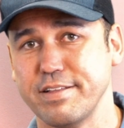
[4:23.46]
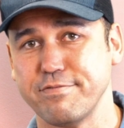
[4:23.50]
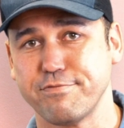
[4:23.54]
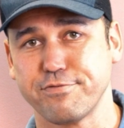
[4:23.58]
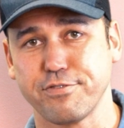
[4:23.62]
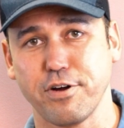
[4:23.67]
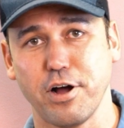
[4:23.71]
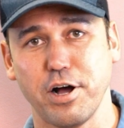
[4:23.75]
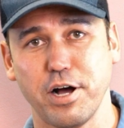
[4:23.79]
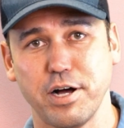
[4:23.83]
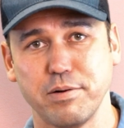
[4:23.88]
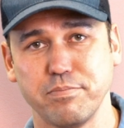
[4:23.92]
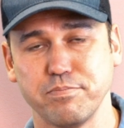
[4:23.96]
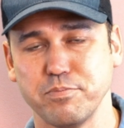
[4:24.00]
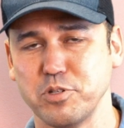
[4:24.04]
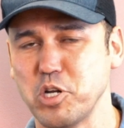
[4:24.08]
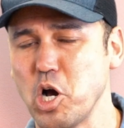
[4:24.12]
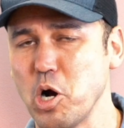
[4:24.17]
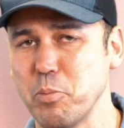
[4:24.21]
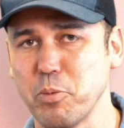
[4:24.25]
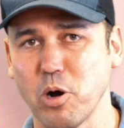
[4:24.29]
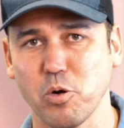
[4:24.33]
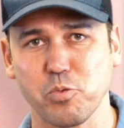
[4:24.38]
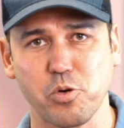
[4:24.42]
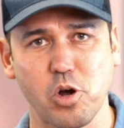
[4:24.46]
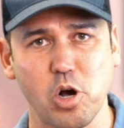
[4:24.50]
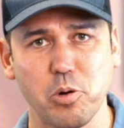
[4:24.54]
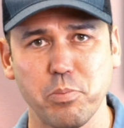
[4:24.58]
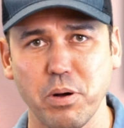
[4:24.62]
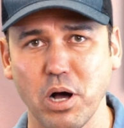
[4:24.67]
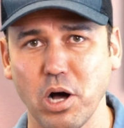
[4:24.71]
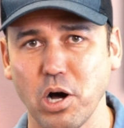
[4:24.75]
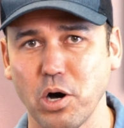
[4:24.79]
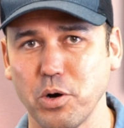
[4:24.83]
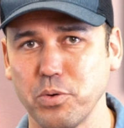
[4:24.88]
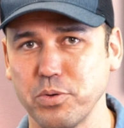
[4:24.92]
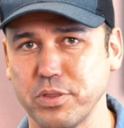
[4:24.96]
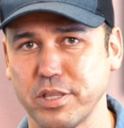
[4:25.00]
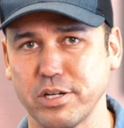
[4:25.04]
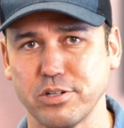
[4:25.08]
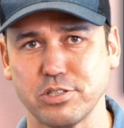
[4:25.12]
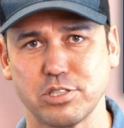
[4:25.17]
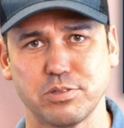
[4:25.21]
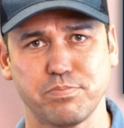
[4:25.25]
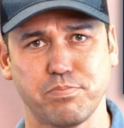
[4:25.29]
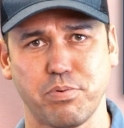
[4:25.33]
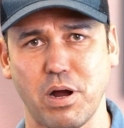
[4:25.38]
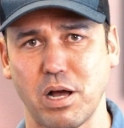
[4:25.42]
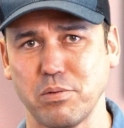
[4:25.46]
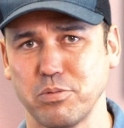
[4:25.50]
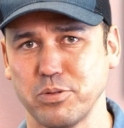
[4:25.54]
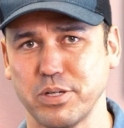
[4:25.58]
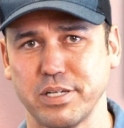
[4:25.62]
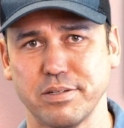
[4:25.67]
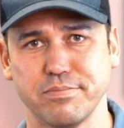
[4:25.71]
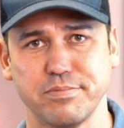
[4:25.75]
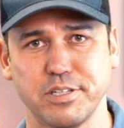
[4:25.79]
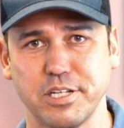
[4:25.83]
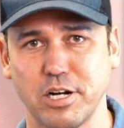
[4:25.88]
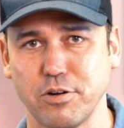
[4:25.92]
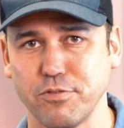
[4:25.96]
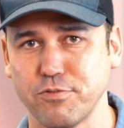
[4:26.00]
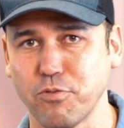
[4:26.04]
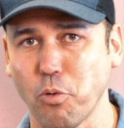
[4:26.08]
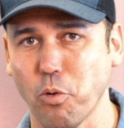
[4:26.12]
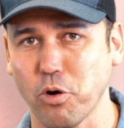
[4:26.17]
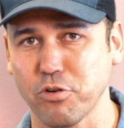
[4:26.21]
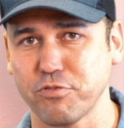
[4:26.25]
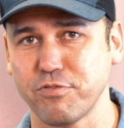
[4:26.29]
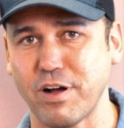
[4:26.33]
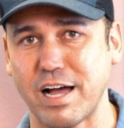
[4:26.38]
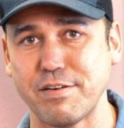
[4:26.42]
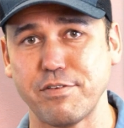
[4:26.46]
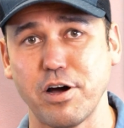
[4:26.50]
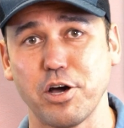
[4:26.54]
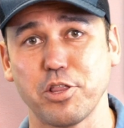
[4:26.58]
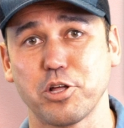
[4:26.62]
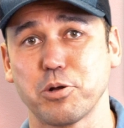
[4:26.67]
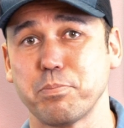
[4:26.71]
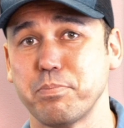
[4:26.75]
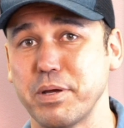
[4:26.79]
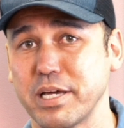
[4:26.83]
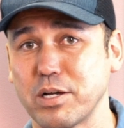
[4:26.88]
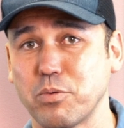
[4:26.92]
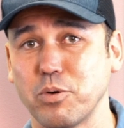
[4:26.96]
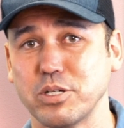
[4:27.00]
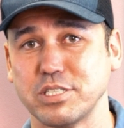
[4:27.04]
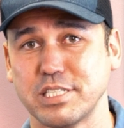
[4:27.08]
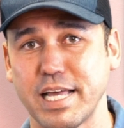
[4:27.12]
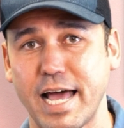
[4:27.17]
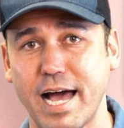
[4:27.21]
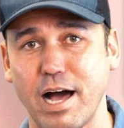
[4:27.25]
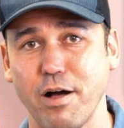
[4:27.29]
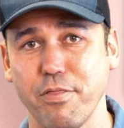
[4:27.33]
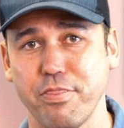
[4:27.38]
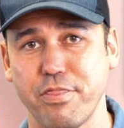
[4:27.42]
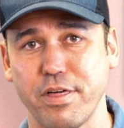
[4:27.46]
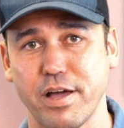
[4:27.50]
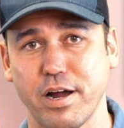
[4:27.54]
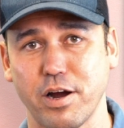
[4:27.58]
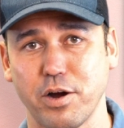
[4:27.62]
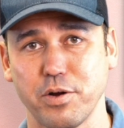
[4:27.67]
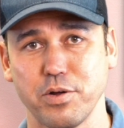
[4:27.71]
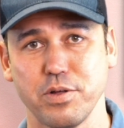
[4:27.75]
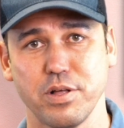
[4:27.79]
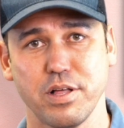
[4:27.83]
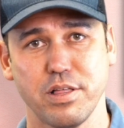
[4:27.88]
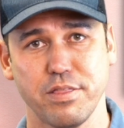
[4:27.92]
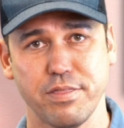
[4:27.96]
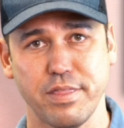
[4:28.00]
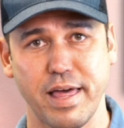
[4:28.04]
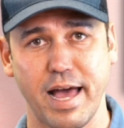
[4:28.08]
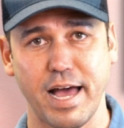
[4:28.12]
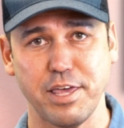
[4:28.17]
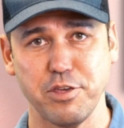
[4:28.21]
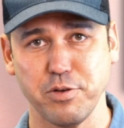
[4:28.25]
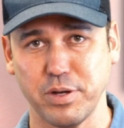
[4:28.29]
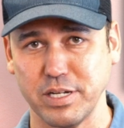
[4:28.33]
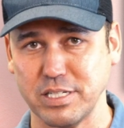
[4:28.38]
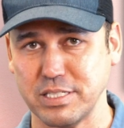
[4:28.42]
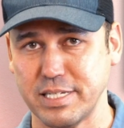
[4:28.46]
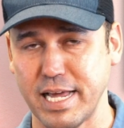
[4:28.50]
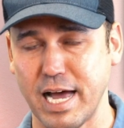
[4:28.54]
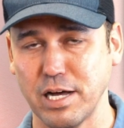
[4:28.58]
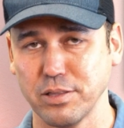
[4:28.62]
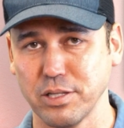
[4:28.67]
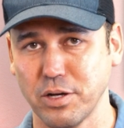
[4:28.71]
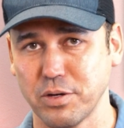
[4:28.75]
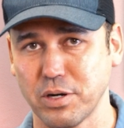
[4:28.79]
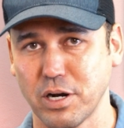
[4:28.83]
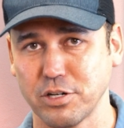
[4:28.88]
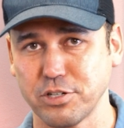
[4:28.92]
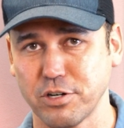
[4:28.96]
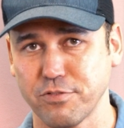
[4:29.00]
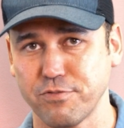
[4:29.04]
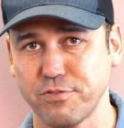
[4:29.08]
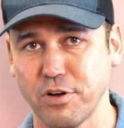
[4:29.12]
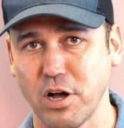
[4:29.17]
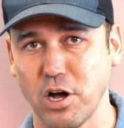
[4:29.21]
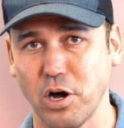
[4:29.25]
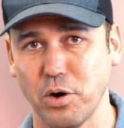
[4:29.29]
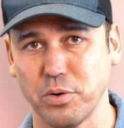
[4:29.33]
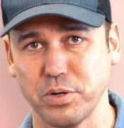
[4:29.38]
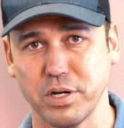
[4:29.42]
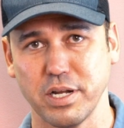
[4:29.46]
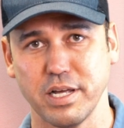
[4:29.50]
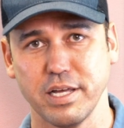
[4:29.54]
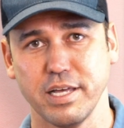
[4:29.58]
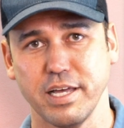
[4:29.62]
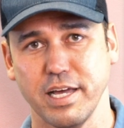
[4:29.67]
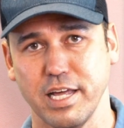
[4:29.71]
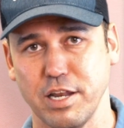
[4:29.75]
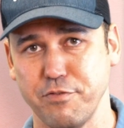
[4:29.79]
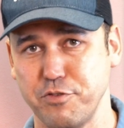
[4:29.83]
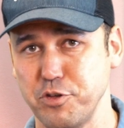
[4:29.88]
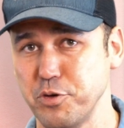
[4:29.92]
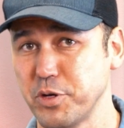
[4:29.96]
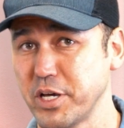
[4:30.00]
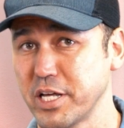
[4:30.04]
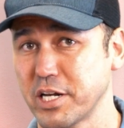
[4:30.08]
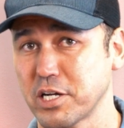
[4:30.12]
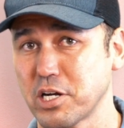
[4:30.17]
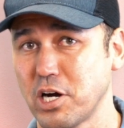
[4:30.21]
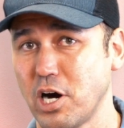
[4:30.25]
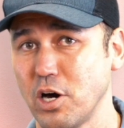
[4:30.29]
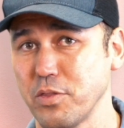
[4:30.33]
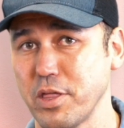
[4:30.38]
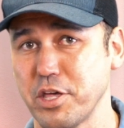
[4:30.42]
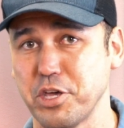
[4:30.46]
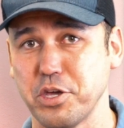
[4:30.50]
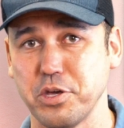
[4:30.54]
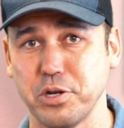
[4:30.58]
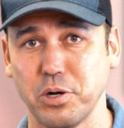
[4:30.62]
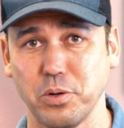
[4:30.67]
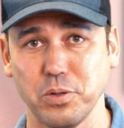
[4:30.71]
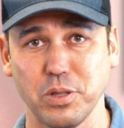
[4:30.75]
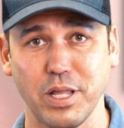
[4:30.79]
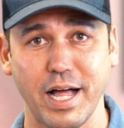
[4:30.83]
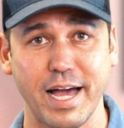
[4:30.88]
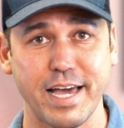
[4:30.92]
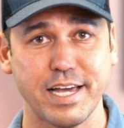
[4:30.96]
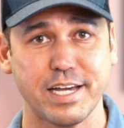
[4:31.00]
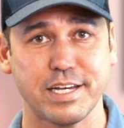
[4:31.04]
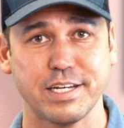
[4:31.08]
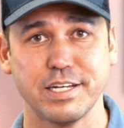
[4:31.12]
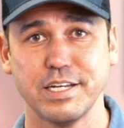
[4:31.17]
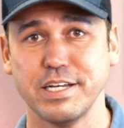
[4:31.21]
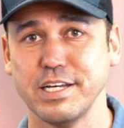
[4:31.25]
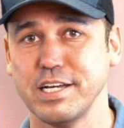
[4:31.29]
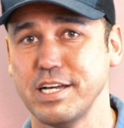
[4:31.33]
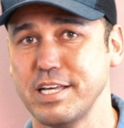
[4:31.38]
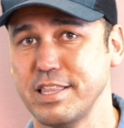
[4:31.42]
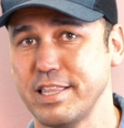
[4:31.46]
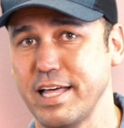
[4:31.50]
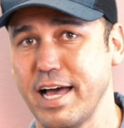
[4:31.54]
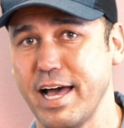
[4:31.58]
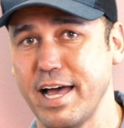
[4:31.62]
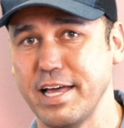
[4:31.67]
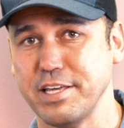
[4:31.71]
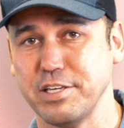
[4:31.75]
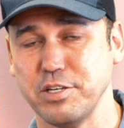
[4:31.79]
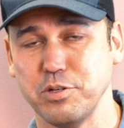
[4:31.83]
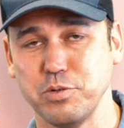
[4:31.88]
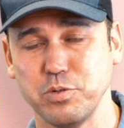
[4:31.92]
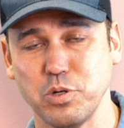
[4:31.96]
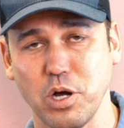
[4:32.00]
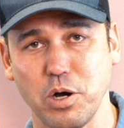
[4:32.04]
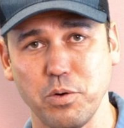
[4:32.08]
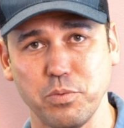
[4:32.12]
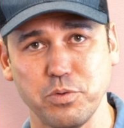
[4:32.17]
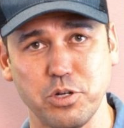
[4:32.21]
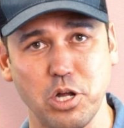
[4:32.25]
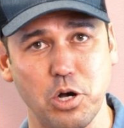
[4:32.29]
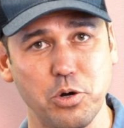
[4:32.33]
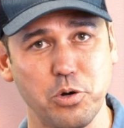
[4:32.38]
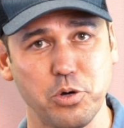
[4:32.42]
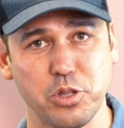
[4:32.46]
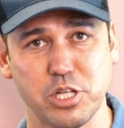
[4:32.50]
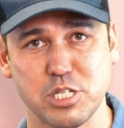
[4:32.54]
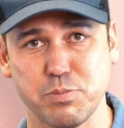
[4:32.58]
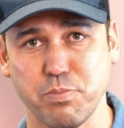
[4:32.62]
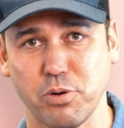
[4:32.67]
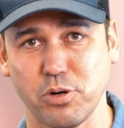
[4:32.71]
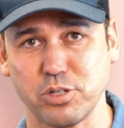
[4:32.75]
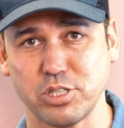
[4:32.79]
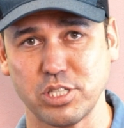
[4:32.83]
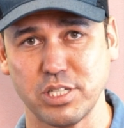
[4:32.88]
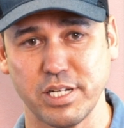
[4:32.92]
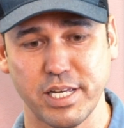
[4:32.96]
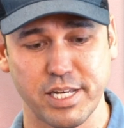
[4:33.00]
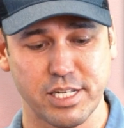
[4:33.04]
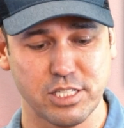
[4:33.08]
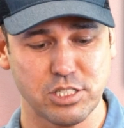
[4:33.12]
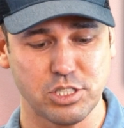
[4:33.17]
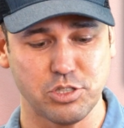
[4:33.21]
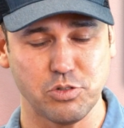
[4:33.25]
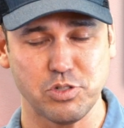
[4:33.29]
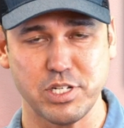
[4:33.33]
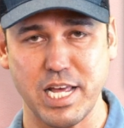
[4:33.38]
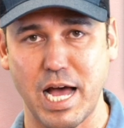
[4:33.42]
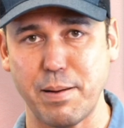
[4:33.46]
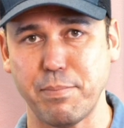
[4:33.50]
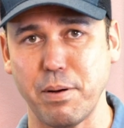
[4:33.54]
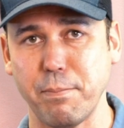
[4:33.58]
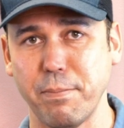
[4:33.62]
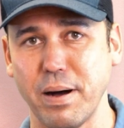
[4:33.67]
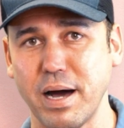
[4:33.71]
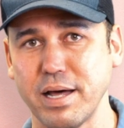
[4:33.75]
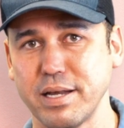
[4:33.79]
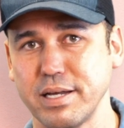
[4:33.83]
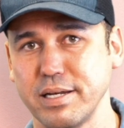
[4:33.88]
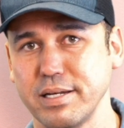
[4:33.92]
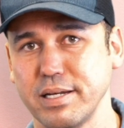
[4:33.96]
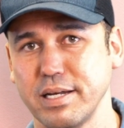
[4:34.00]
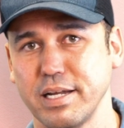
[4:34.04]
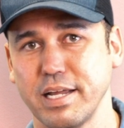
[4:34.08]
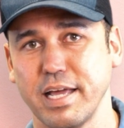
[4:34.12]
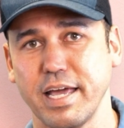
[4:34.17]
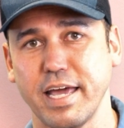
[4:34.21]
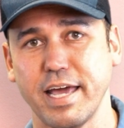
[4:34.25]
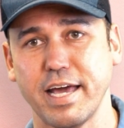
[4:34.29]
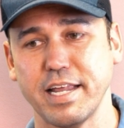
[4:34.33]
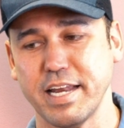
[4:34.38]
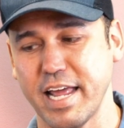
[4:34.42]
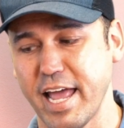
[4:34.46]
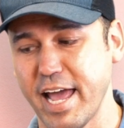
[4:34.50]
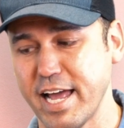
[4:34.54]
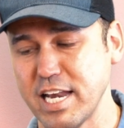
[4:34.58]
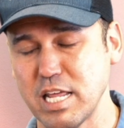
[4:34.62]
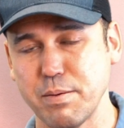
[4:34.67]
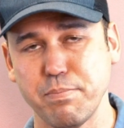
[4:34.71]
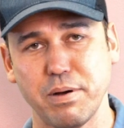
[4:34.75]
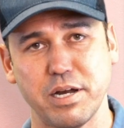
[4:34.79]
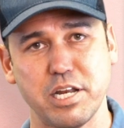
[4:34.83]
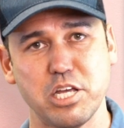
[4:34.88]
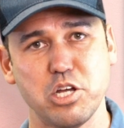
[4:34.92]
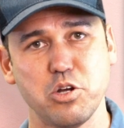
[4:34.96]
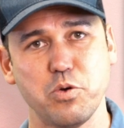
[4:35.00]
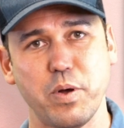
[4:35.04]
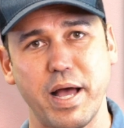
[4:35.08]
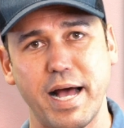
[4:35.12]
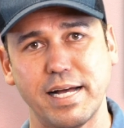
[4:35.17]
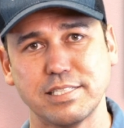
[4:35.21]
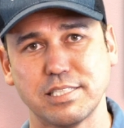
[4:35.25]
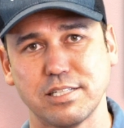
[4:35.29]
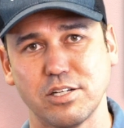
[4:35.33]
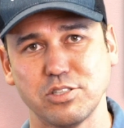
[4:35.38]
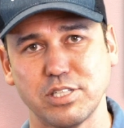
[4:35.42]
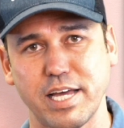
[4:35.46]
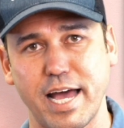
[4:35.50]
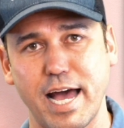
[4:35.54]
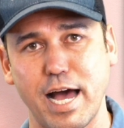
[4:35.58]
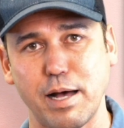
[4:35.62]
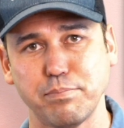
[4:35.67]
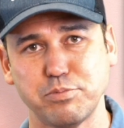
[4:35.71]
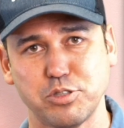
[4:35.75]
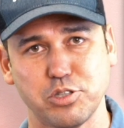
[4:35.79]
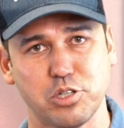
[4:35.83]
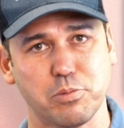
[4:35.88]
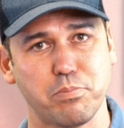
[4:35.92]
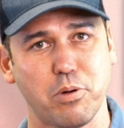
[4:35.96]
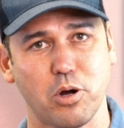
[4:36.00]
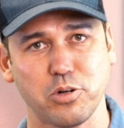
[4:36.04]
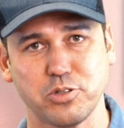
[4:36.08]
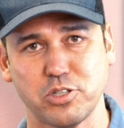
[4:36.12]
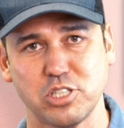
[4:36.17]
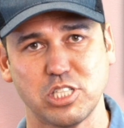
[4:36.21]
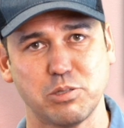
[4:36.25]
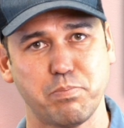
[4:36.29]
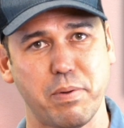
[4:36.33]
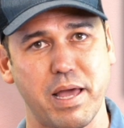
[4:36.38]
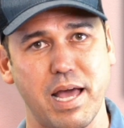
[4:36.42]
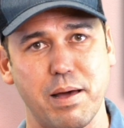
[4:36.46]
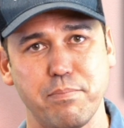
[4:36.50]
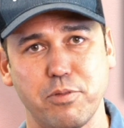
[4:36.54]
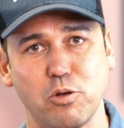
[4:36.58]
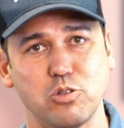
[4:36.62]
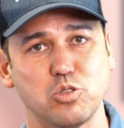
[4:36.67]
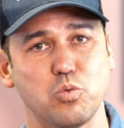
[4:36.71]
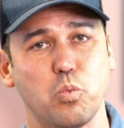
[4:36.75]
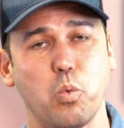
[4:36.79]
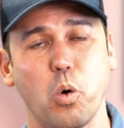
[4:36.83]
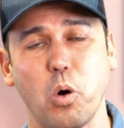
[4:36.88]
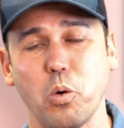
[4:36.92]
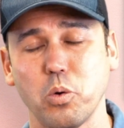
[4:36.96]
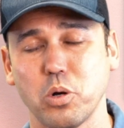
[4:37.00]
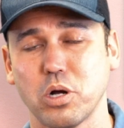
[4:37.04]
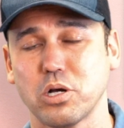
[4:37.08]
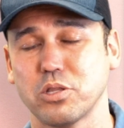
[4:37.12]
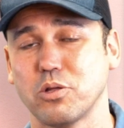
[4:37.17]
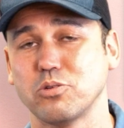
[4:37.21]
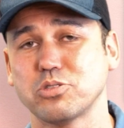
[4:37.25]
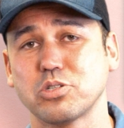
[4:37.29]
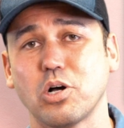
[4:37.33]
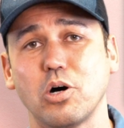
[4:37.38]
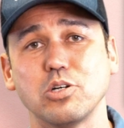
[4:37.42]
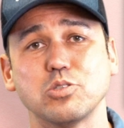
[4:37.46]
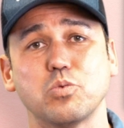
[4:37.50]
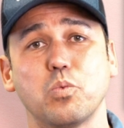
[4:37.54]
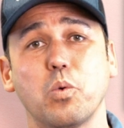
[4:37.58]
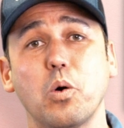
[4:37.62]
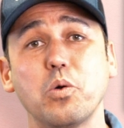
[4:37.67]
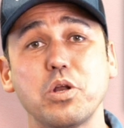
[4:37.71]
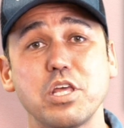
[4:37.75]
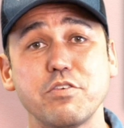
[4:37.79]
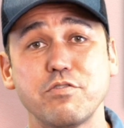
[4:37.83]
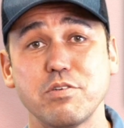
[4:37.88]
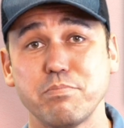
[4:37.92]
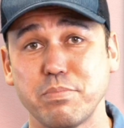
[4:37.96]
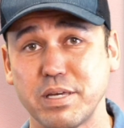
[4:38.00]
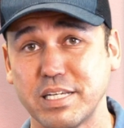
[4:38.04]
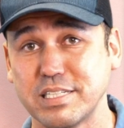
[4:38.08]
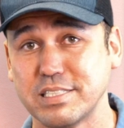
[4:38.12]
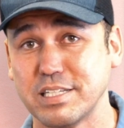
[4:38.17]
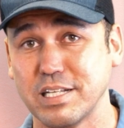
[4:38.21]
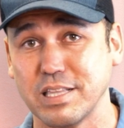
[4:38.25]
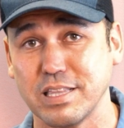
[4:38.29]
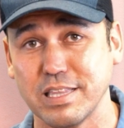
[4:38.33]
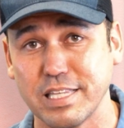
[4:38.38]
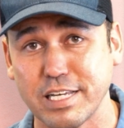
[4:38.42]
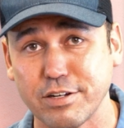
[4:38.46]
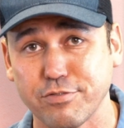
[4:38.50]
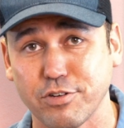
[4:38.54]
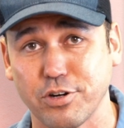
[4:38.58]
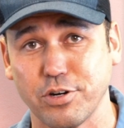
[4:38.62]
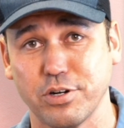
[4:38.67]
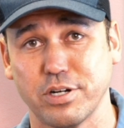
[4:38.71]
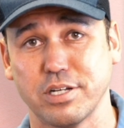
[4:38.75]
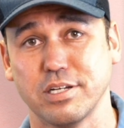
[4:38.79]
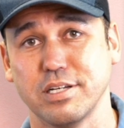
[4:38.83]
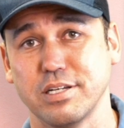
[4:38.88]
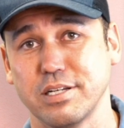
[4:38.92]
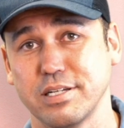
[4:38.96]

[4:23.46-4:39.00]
from Nomo Robo, and there's probably 4 or 5 other big ones out there that you can download on your phone. And if you get a call that you don't like, that you don't know who this person is, you tap a button, and anybody who has those apps, you're marked as spam. Those calls won't even be delivered,